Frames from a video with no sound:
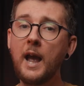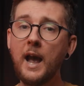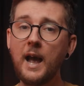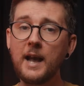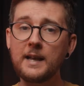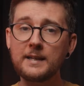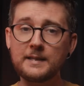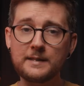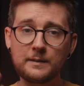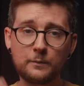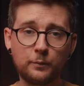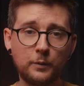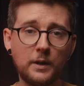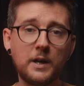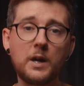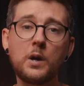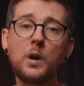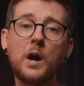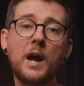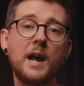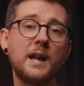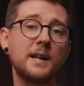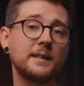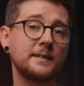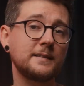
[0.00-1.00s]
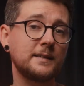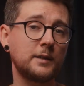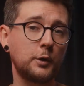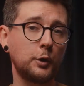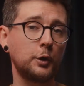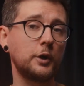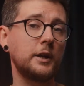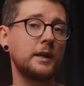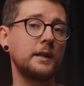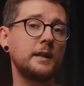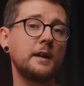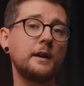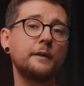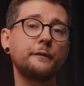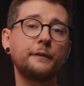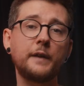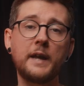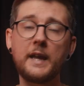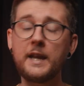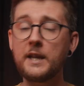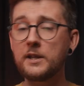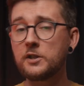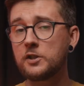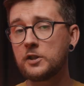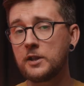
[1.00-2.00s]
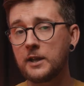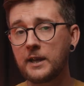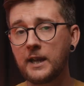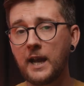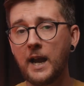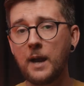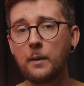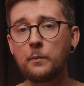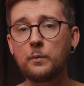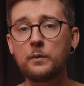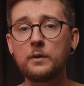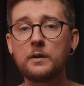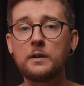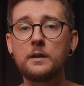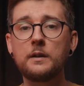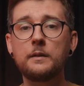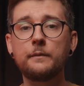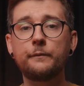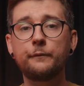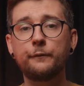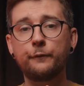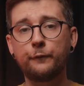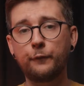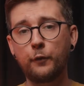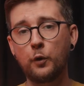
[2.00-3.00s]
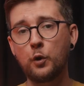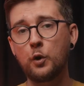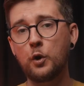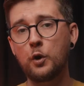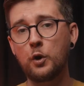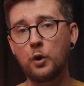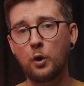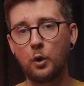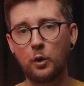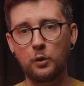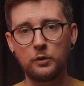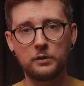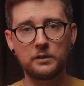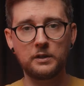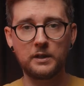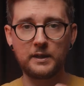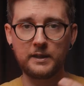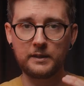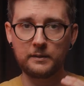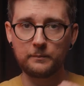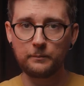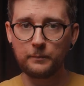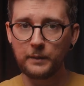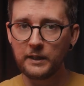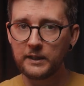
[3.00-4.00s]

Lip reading: as well as good enough HD camera for online